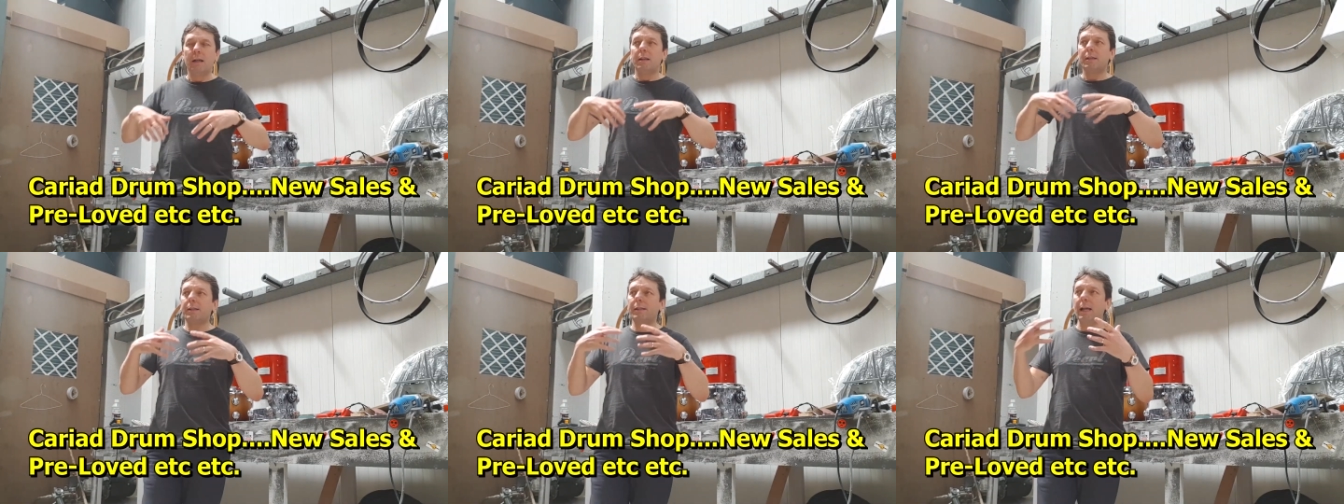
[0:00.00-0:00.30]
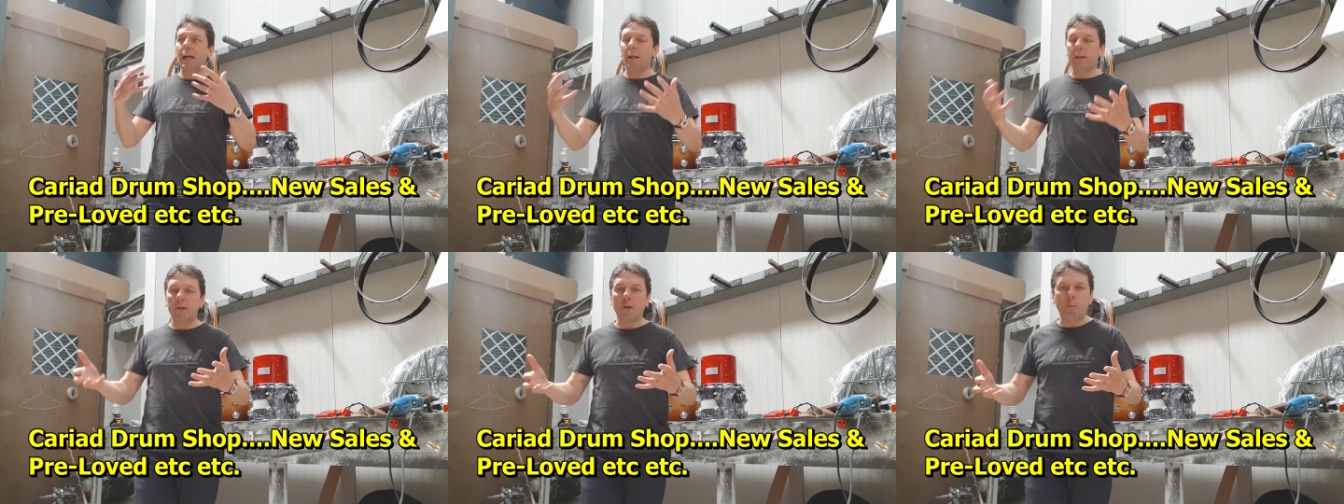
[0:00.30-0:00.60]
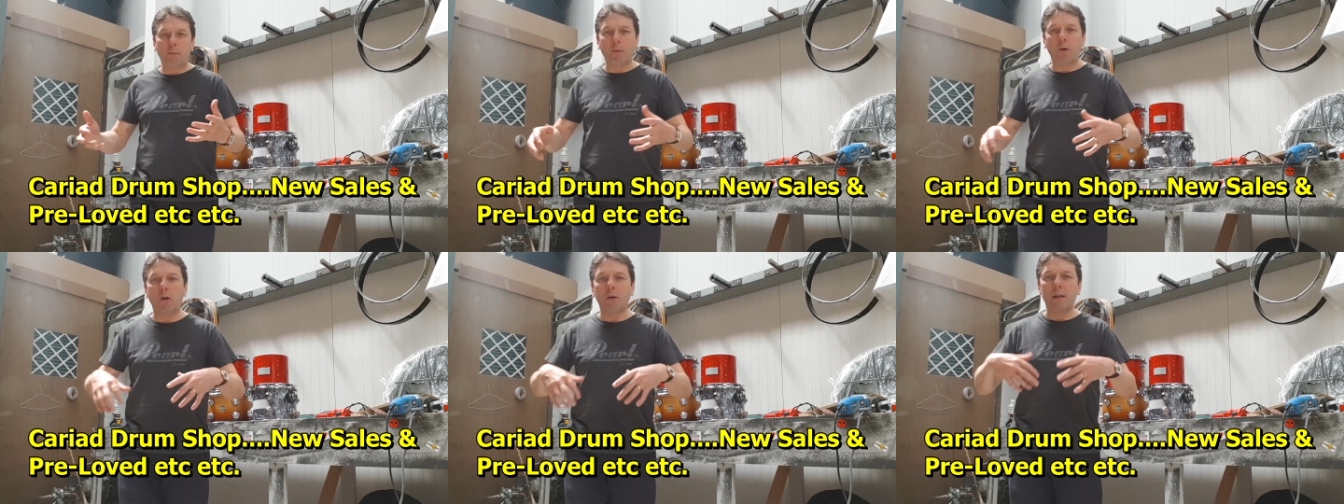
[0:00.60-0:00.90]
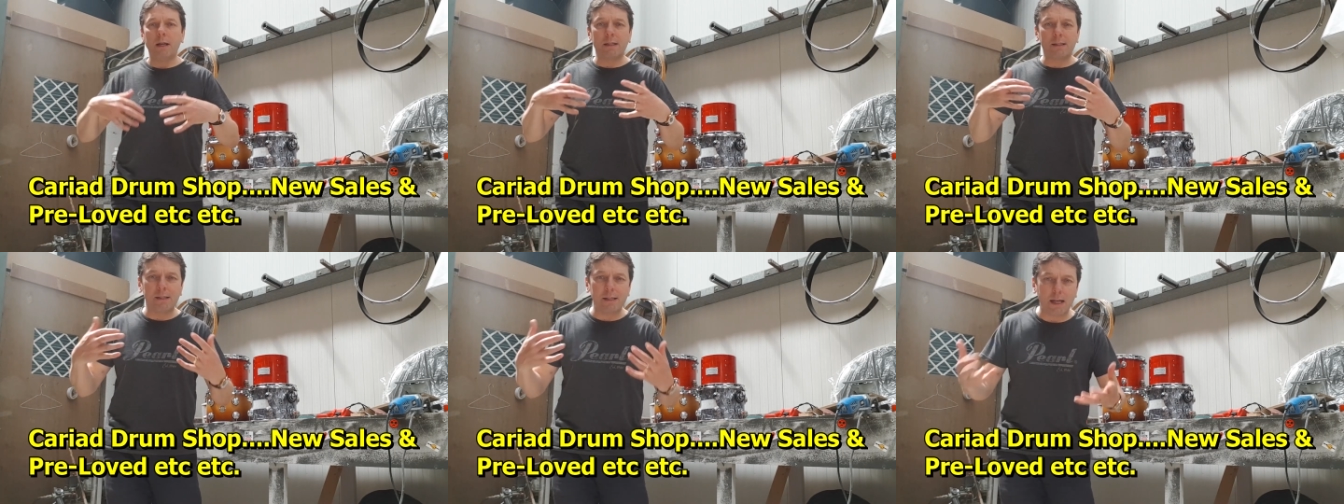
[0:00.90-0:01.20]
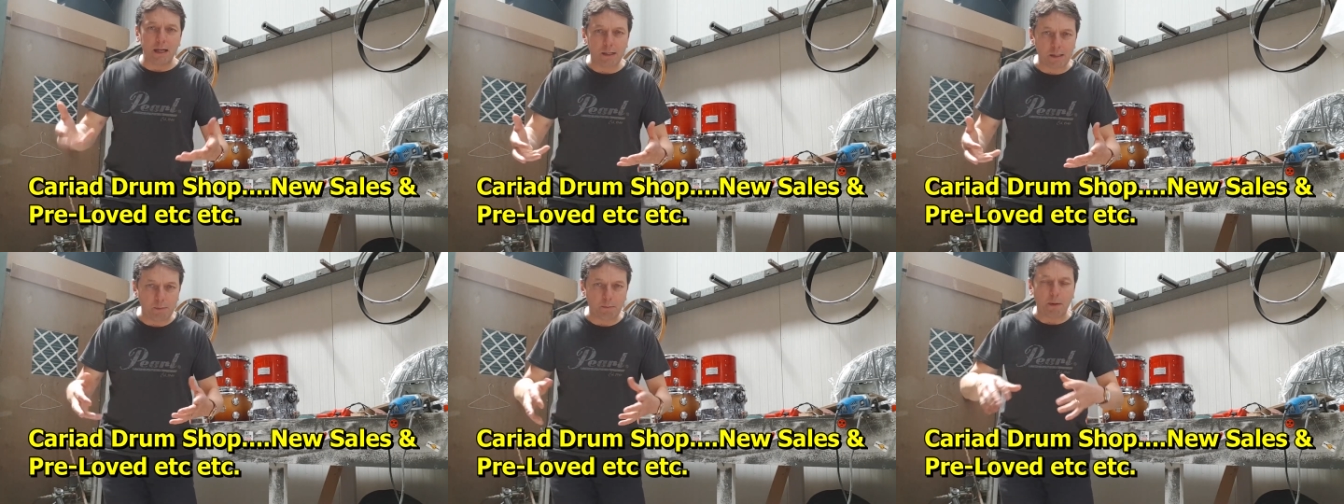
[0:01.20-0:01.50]
sell new products,
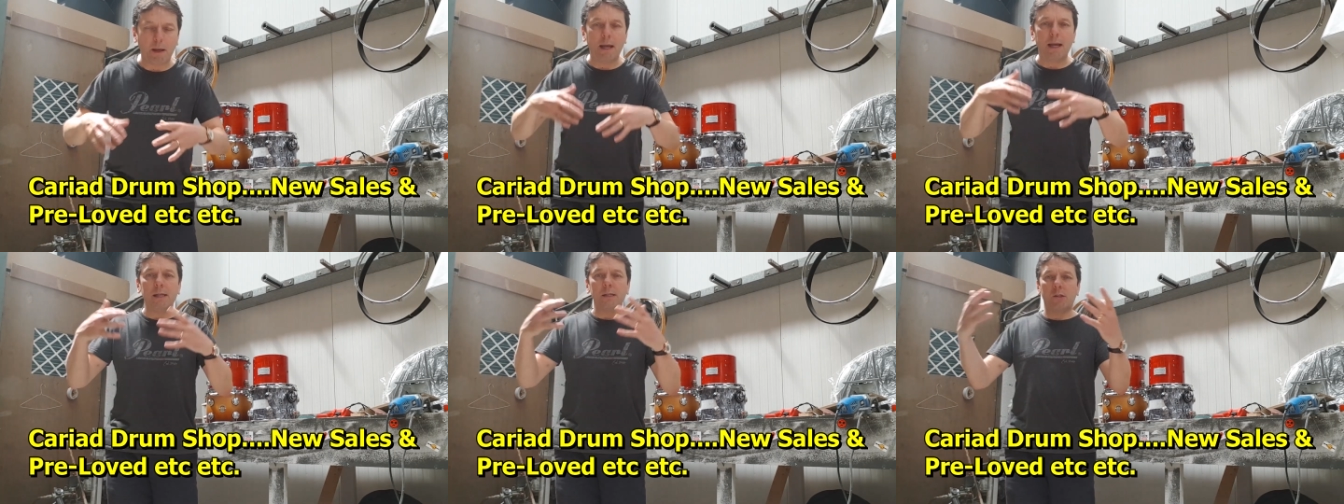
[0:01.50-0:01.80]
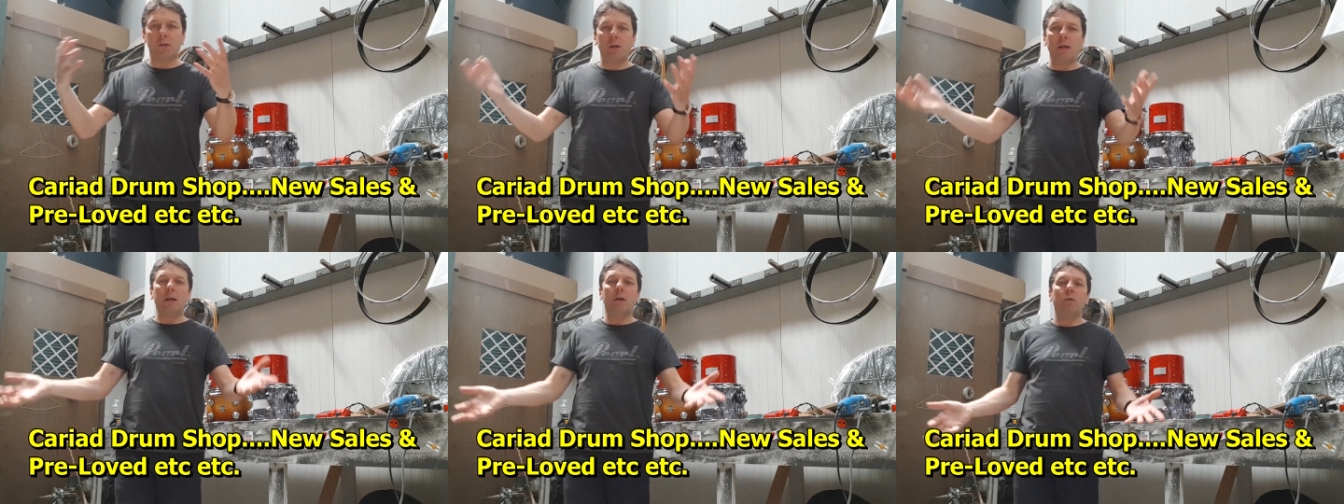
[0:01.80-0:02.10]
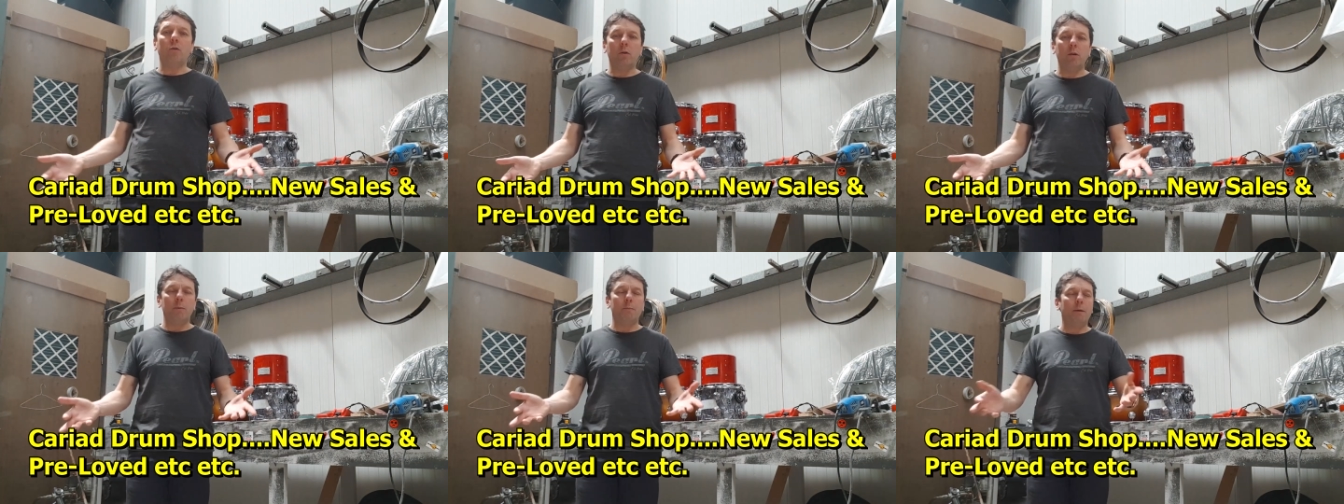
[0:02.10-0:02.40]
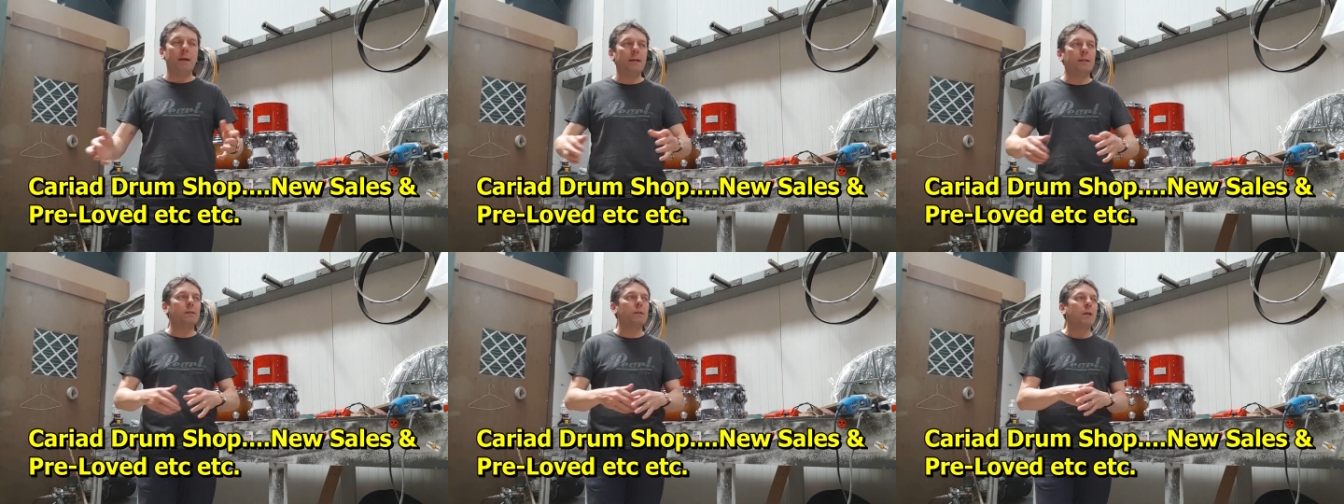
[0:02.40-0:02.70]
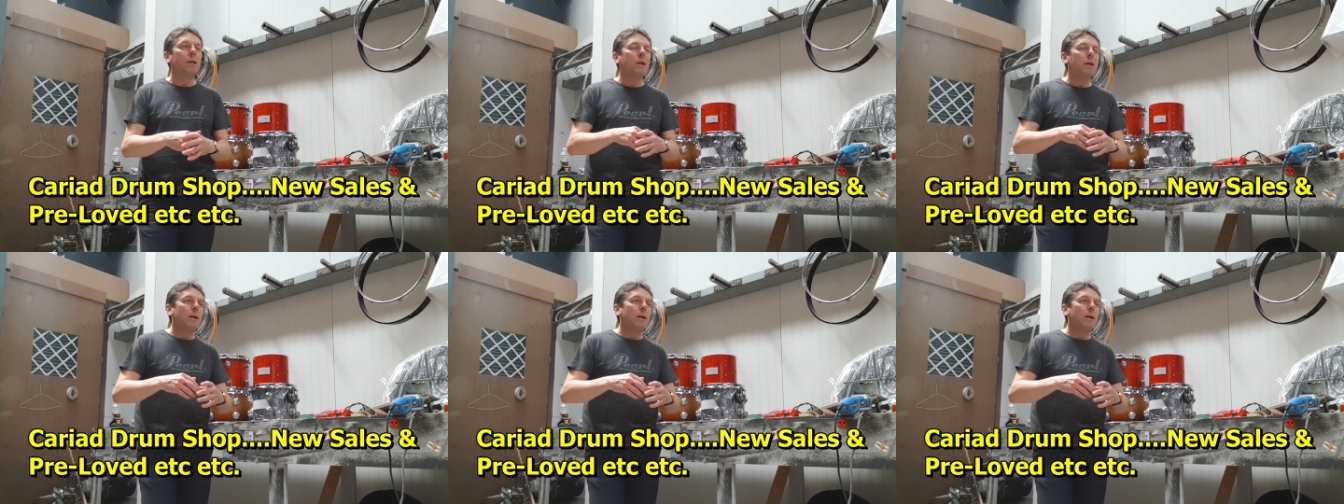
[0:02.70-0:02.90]
sell spares, sell all the bits.